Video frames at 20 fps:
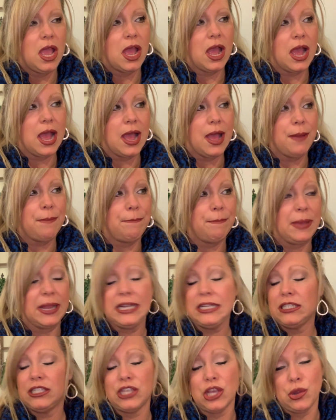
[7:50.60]
but
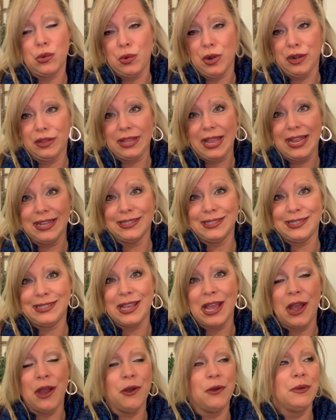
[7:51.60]
it's so worth it.
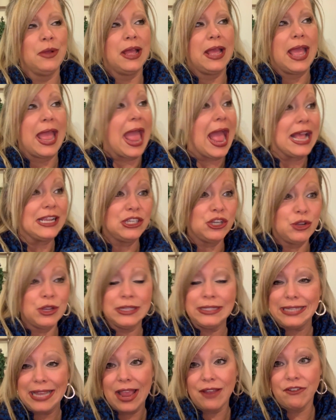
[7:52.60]
So as you
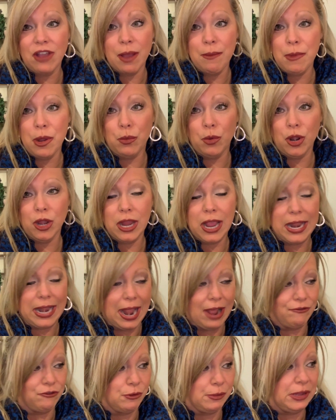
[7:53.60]
can see, I've got my work cut
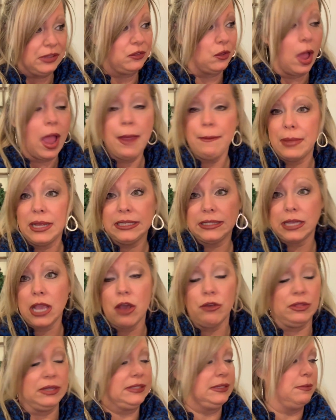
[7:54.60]
out for me, so I must
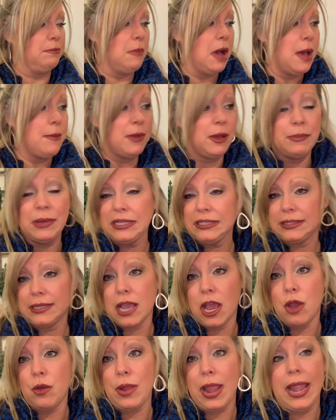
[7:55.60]
go. This mama must
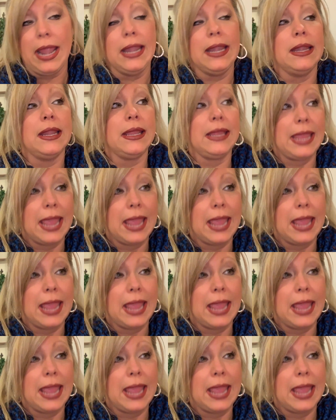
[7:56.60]
go and